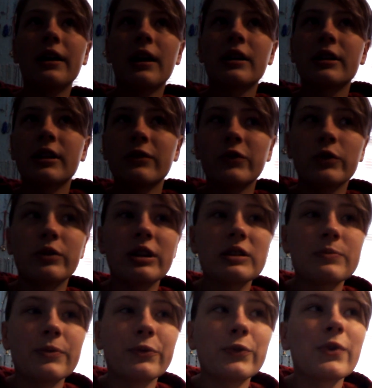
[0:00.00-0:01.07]
I got it a few
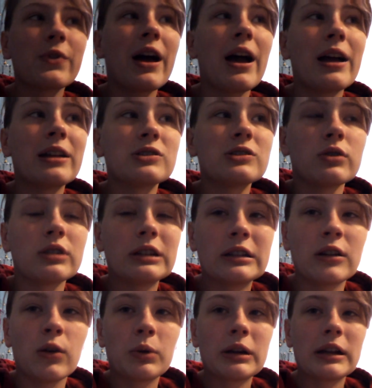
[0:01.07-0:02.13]
days before that, and so our
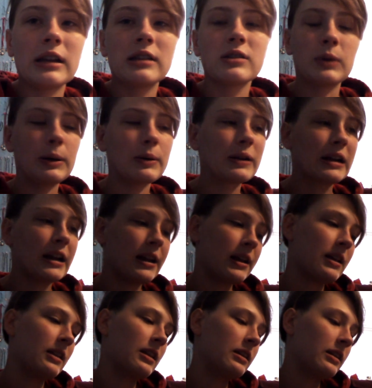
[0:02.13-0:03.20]
internet working wasn't
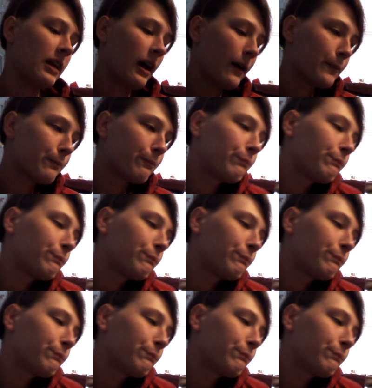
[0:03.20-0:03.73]
working, and then yeah.